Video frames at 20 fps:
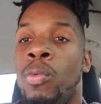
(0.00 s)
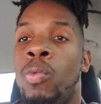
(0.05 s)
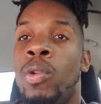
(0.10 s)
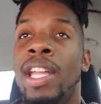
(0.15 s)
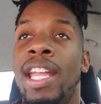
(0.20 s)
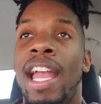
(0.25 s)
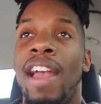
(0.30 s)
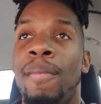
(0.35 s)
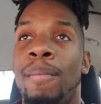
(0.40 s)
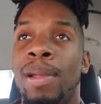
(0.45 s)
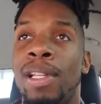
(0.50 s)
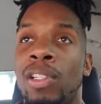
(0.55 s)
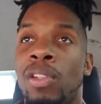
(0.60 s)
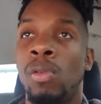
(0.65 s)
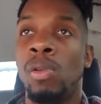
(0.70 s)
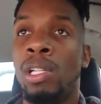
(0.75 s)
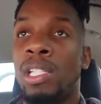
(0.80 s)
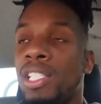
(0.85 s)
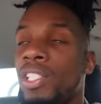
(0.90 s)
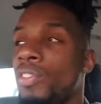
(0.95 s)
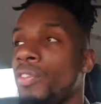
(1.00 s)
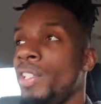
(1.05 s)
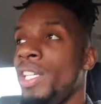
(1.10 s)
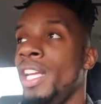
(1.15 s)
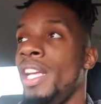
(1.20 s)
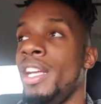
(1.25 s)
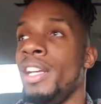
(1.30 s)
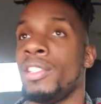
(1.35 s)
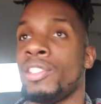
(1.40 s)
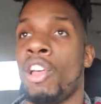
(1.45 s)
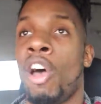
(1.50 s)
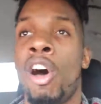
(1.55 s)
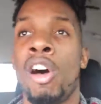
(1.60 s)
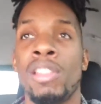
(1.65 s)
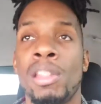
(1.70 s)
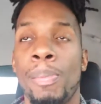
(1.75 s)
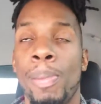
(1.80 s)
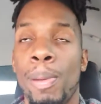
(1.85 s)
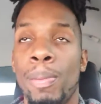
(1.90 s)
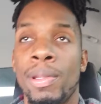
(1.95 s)
We have been doing this for years.
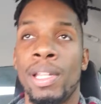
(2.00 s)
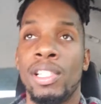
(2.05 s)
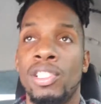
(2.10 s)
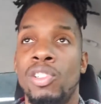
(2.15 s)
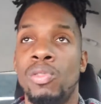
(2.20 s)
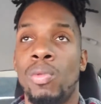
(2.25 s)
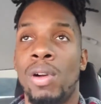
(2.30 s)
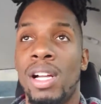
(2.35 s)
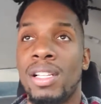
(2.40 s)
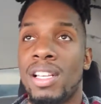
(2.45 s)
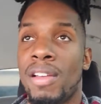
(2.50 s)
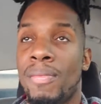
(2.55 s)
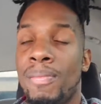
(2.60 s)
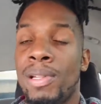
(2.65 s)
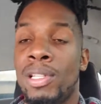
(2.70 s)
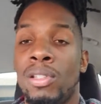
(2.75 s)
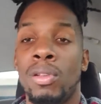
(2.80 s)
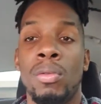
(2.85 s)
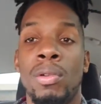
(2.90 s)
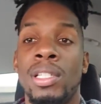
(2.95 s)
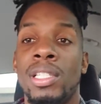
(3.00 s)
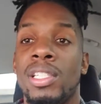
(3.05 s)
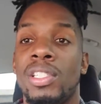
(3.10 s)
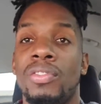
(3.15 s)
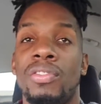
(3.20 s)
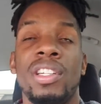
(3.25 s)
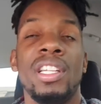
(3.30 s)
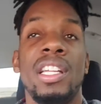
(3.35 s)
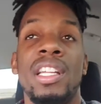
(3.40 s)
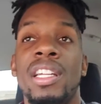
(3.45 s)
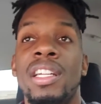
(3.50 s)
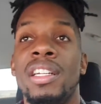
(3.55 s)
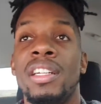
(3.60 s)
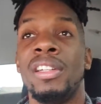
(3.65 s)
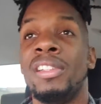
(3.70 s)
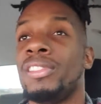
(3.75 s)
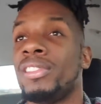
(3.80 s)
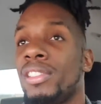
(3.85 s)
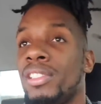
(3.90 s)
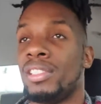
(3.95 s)
All the people that you watch have been doing this for
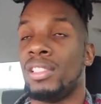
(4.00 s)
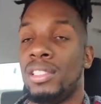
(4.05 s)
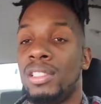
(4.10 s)
years.